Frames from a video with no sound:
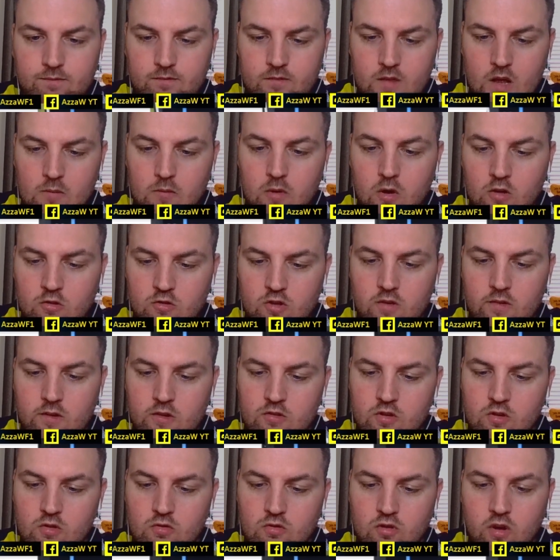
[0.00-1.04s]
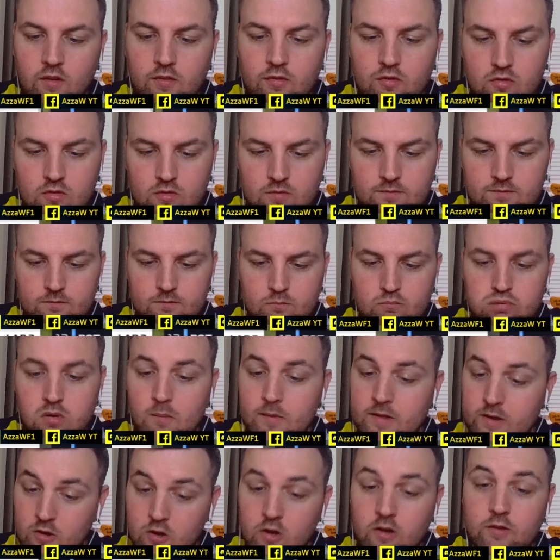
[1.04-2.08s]
I might do the 2 softs.
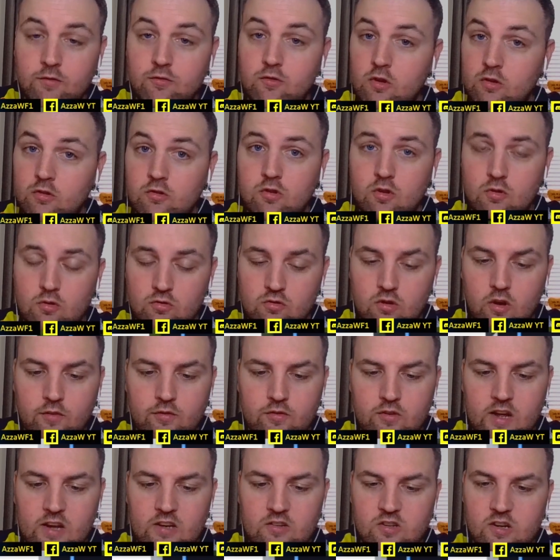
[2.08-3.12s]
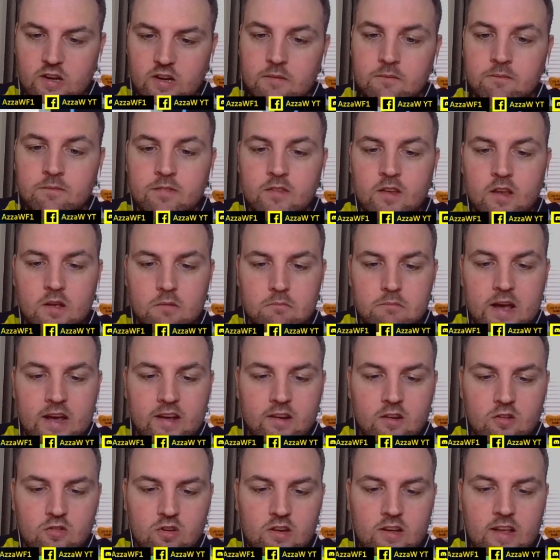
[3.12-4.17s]
Probably could have done 2 softs, actually.
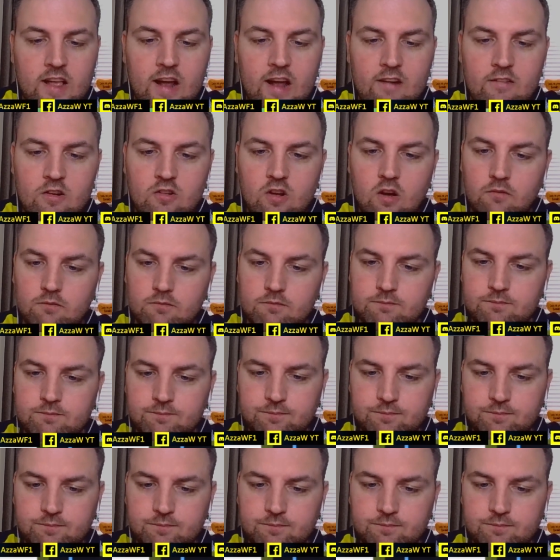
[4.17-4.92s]
Magnussen carries on.